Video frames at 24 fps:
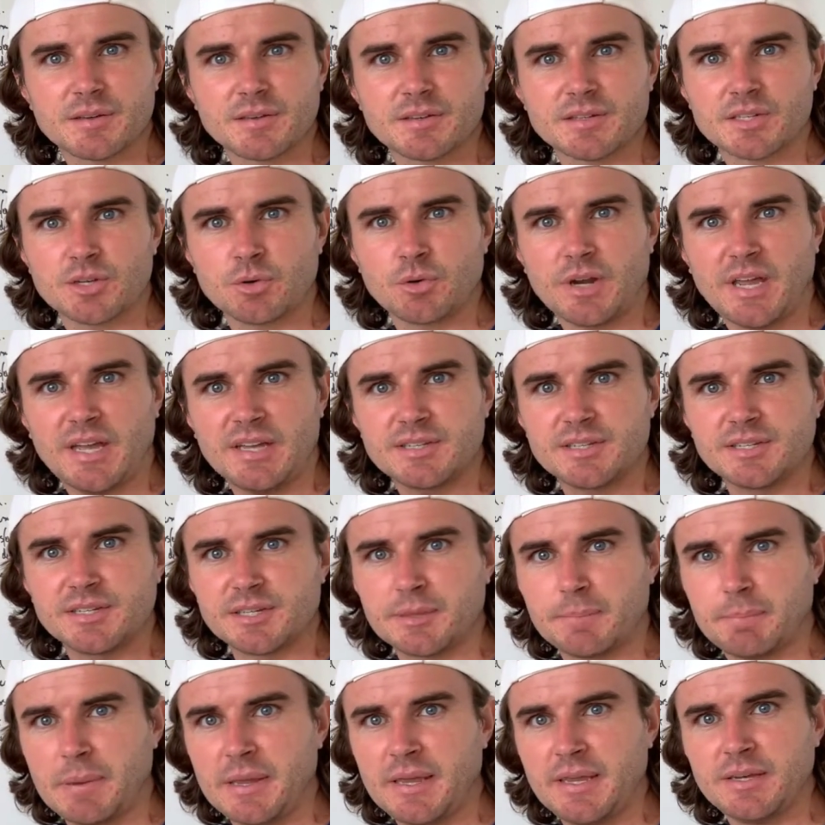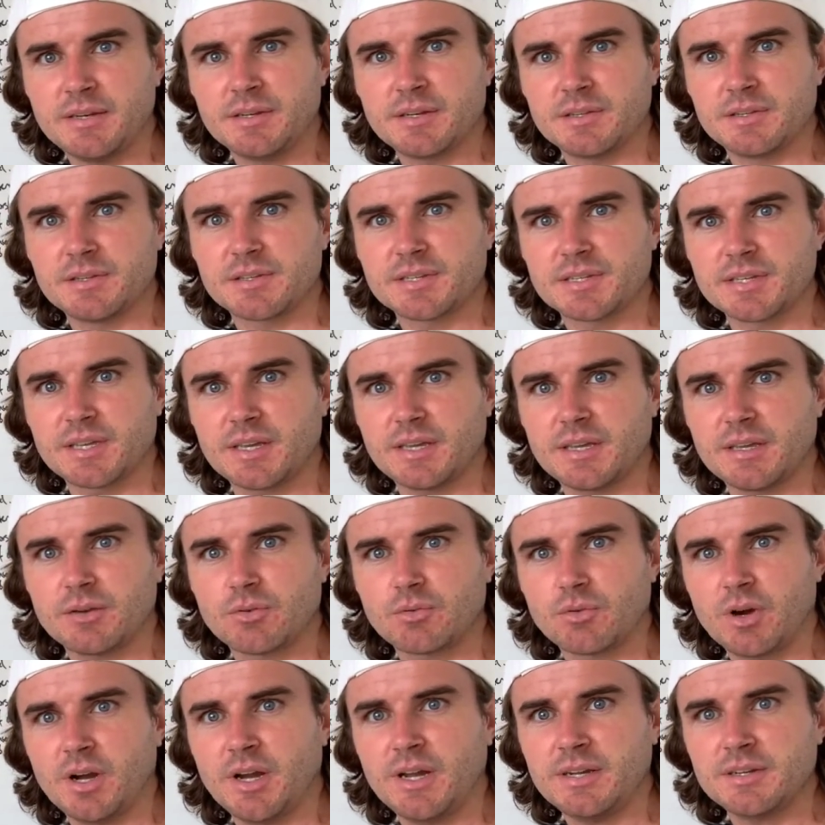So it has a dependency,
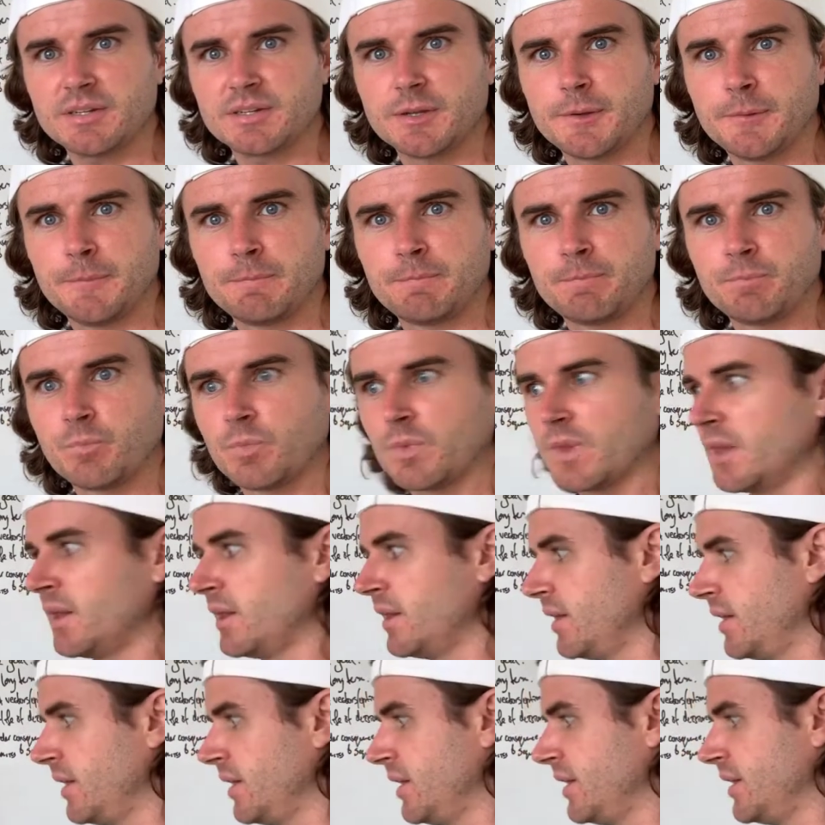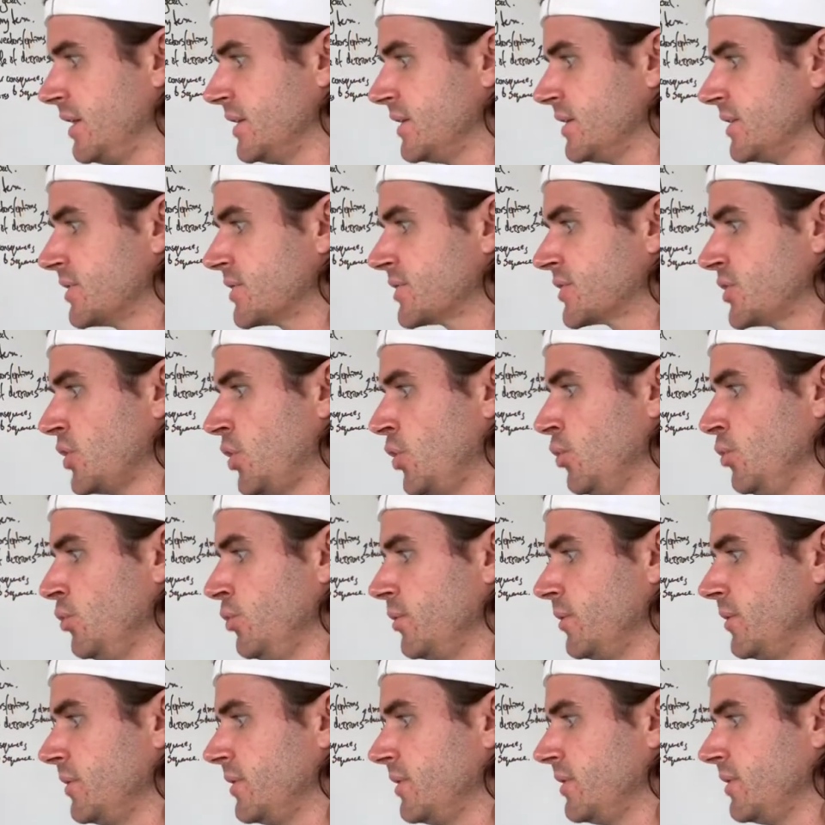right?
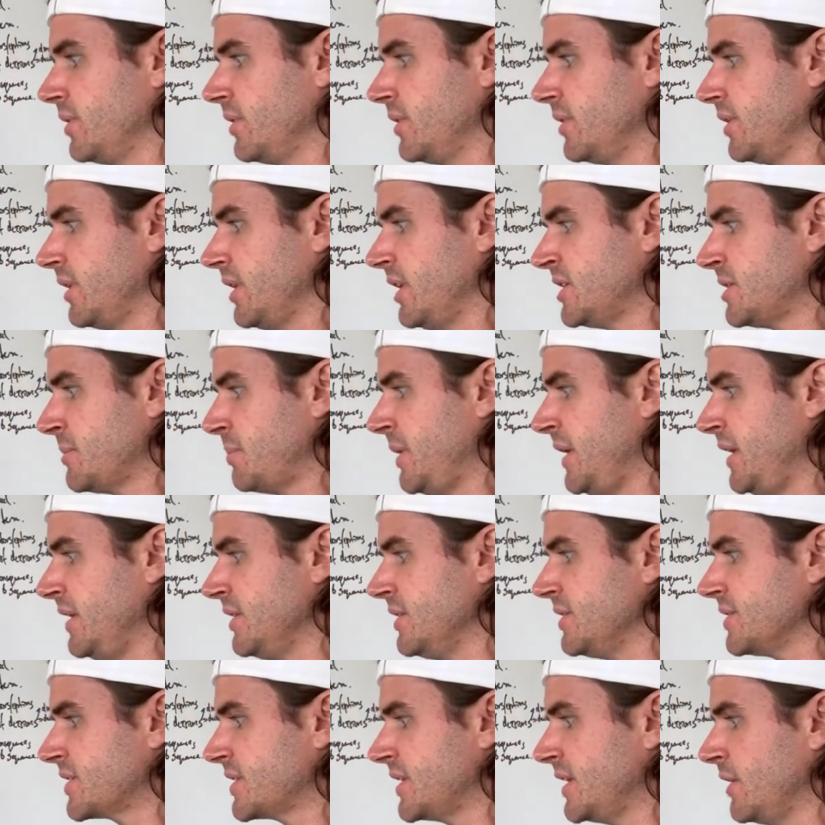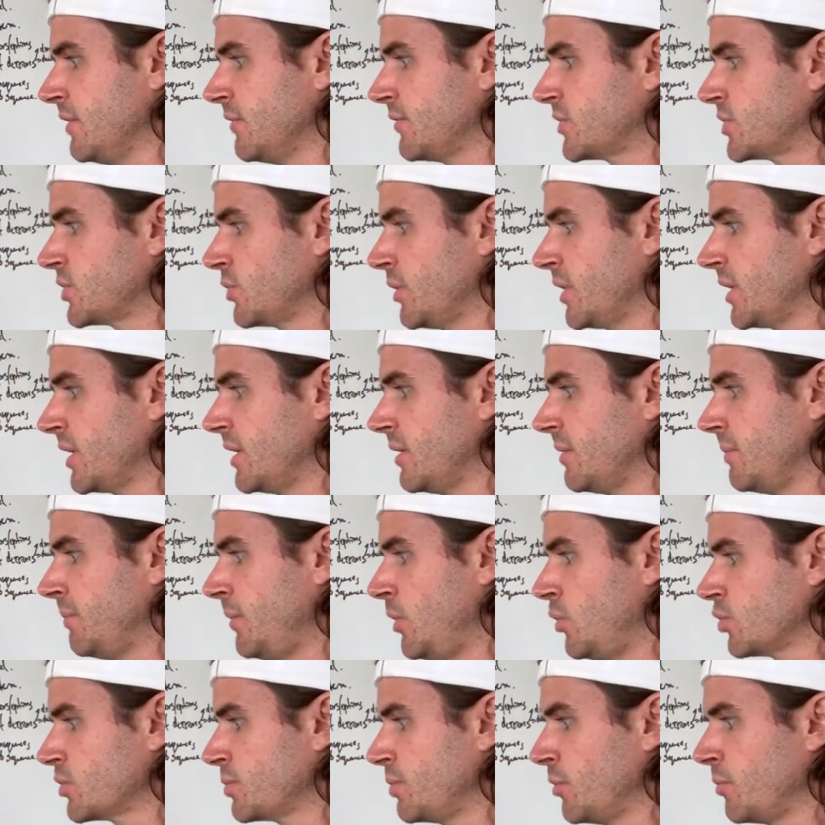So a dependency of doing
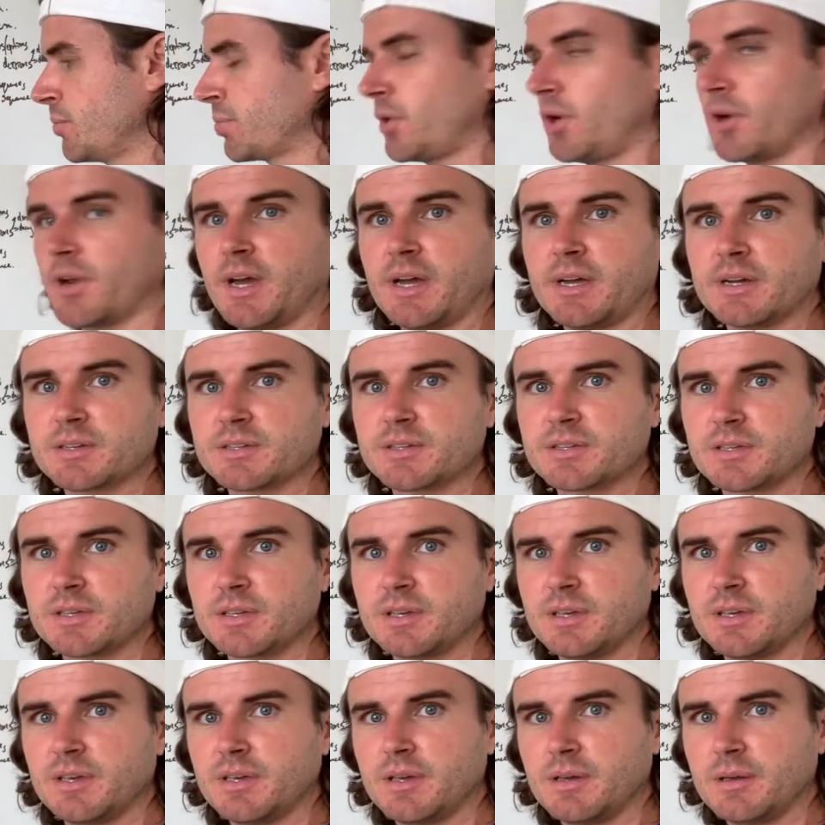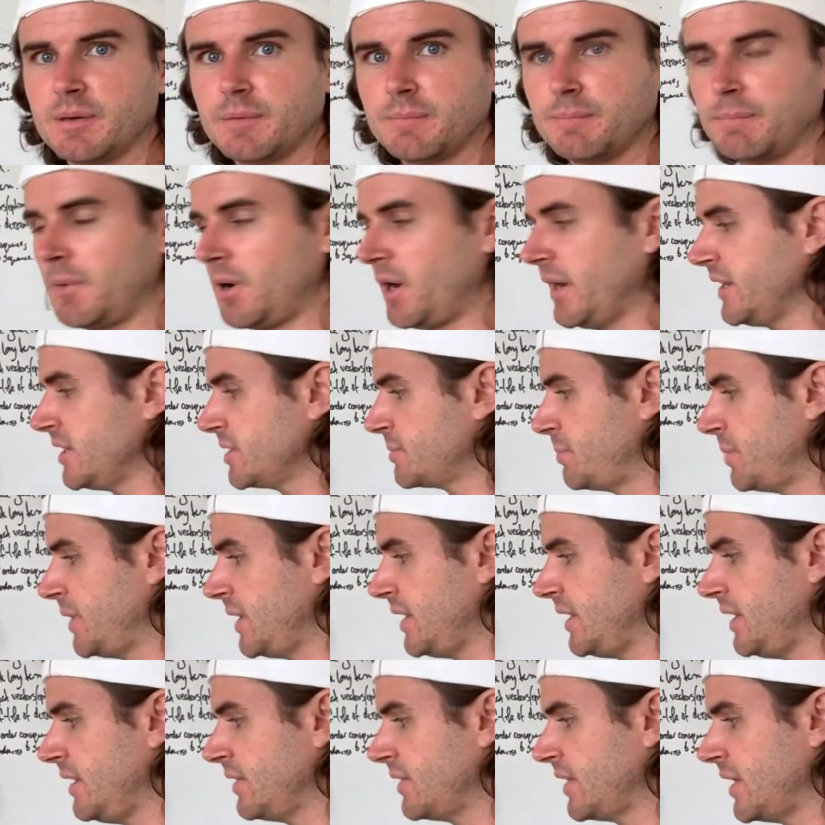multiple products might
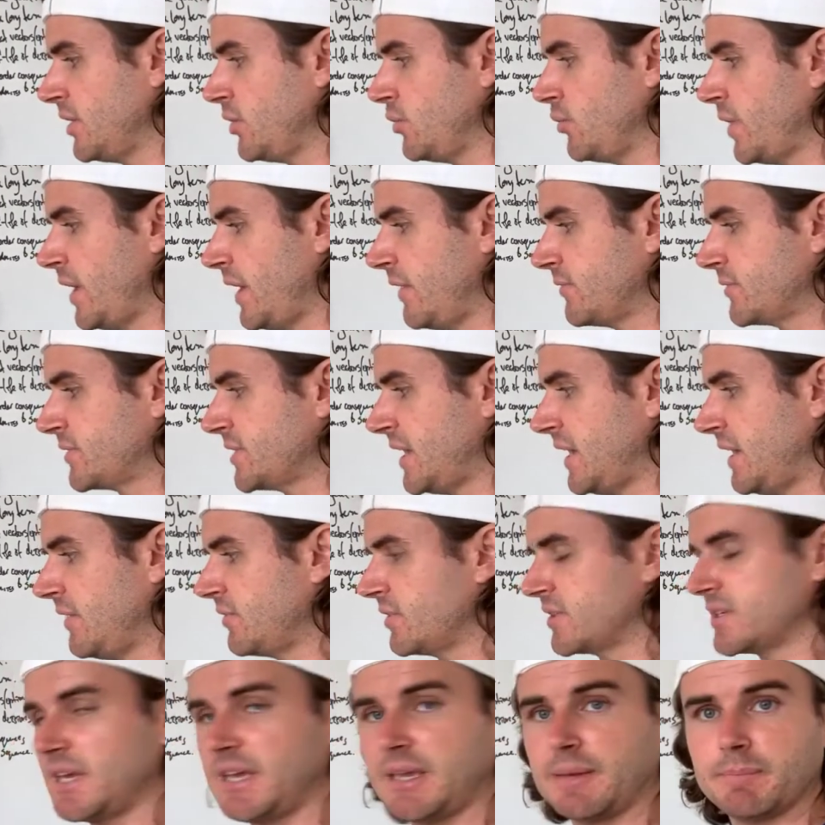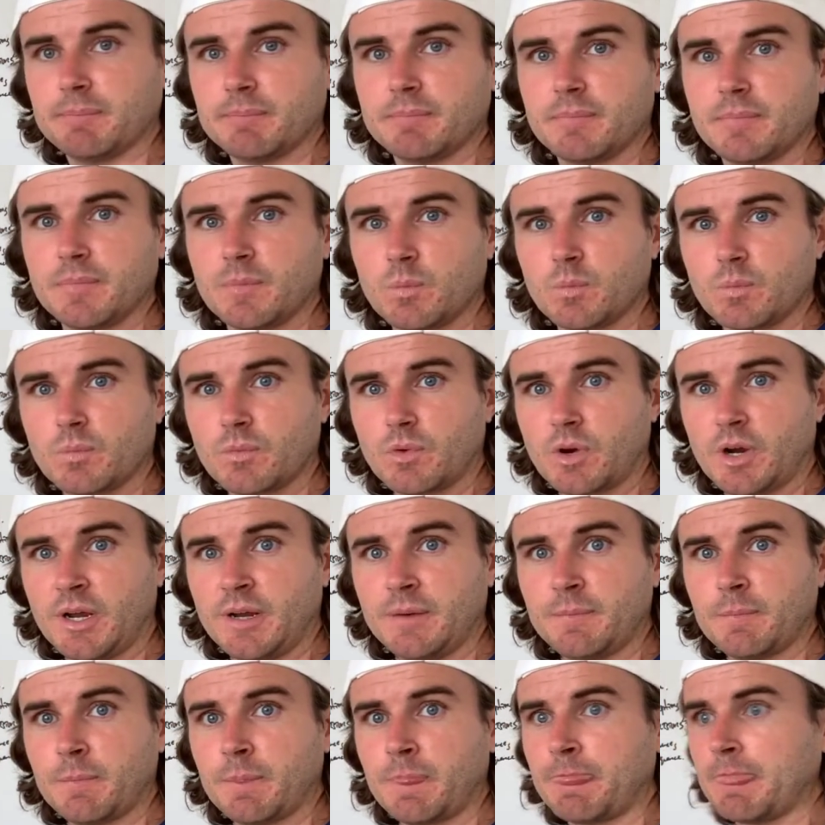be that you have to have a team,
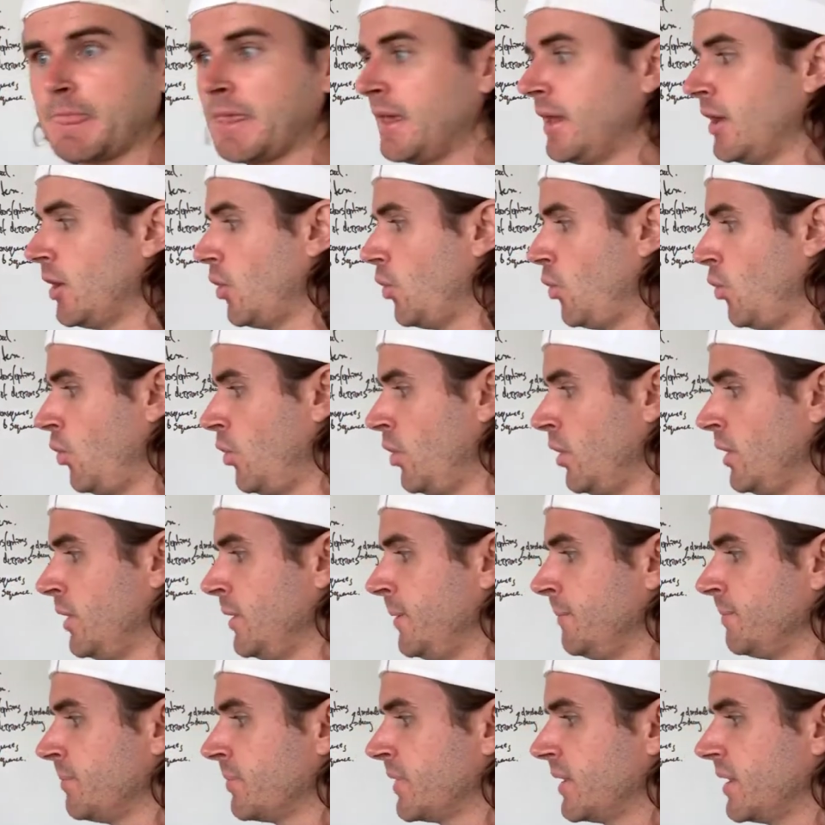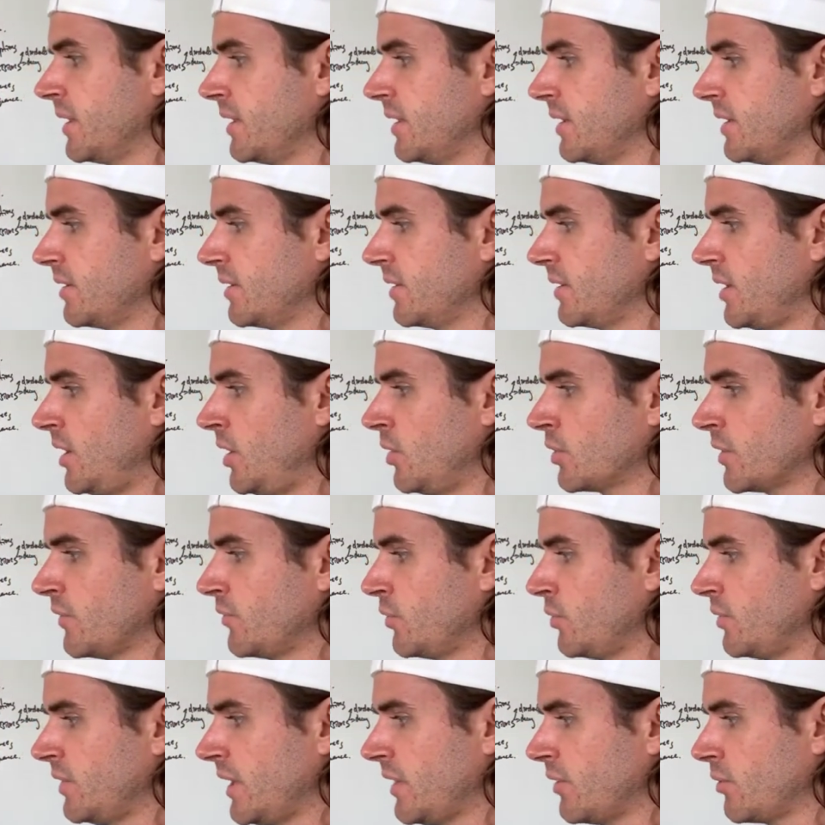right? Or I'll give
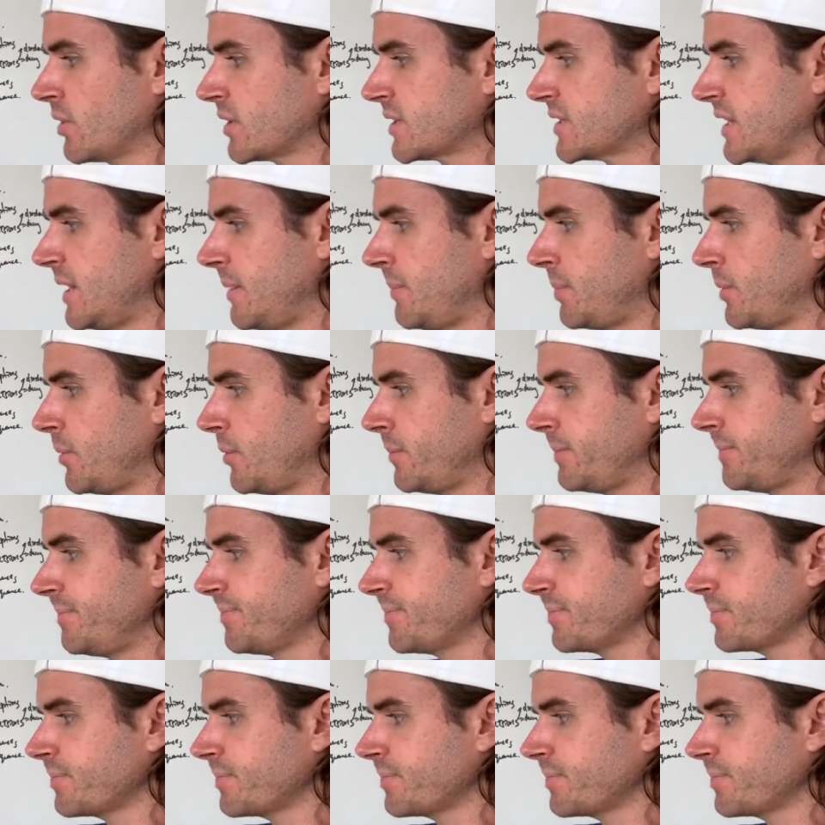you another example.